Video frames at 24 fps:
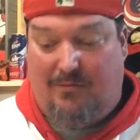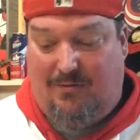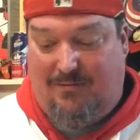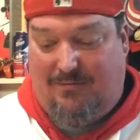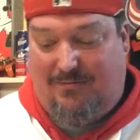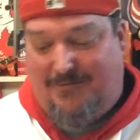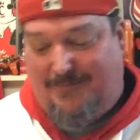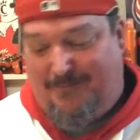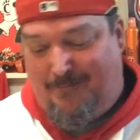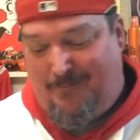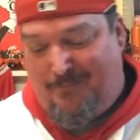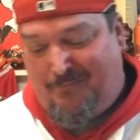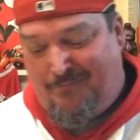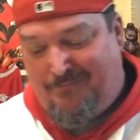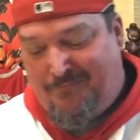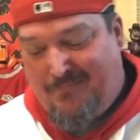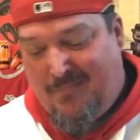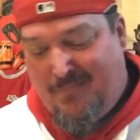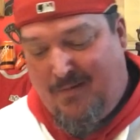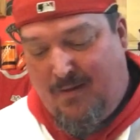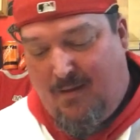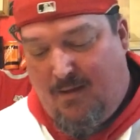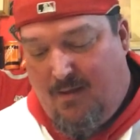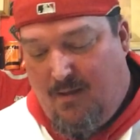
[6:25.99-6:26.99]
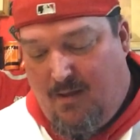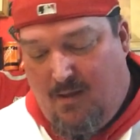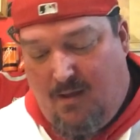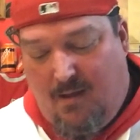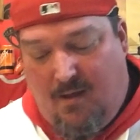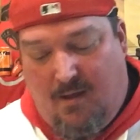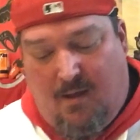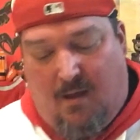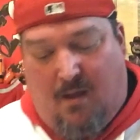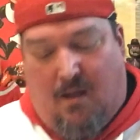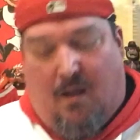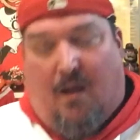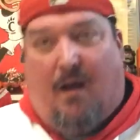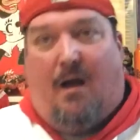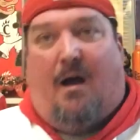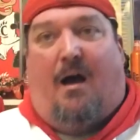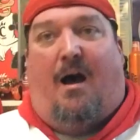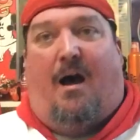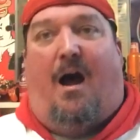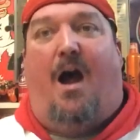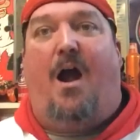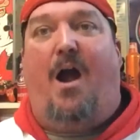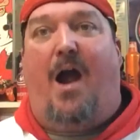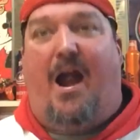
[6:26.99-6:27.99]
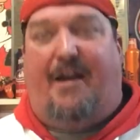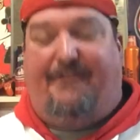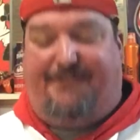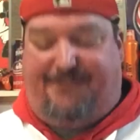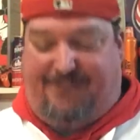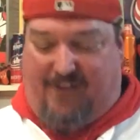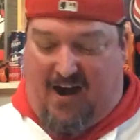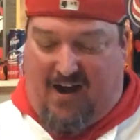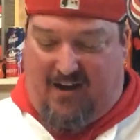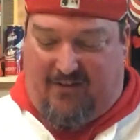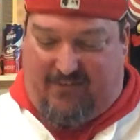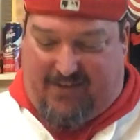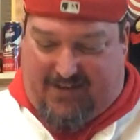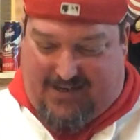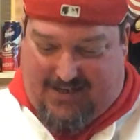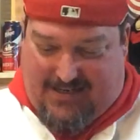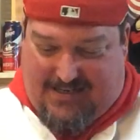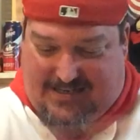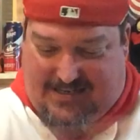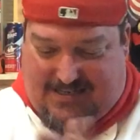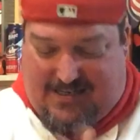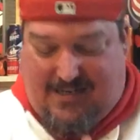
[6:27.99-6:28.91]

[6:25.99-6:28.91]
All right, finally.